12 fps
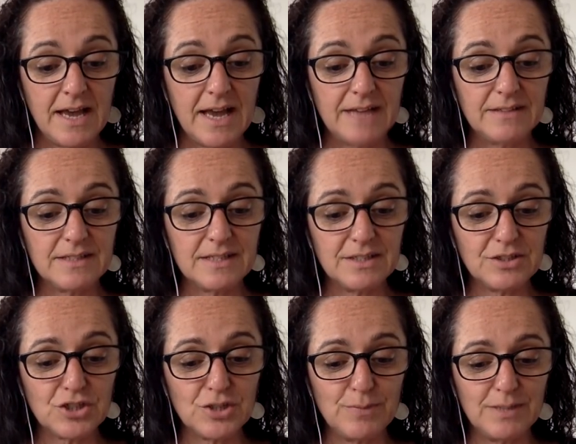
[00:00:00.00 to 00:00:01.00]
And since
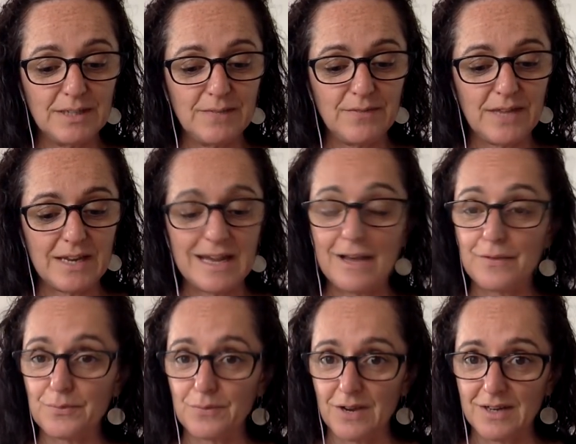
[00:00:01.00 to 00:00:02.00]
she believed that
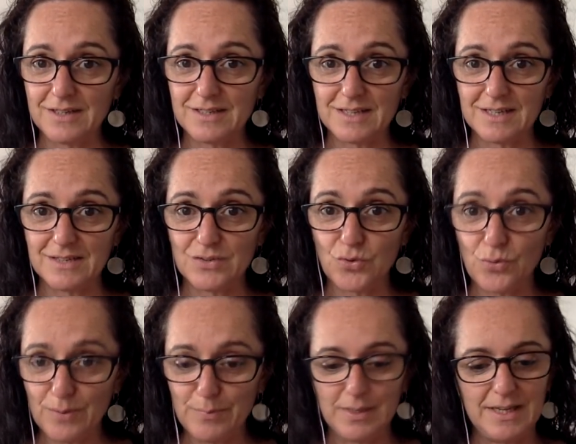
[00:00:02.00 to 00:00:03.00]
arthritis is
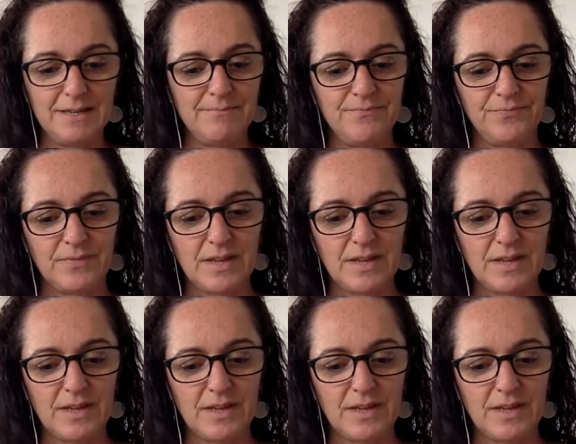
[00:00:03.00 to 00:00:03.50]
crippling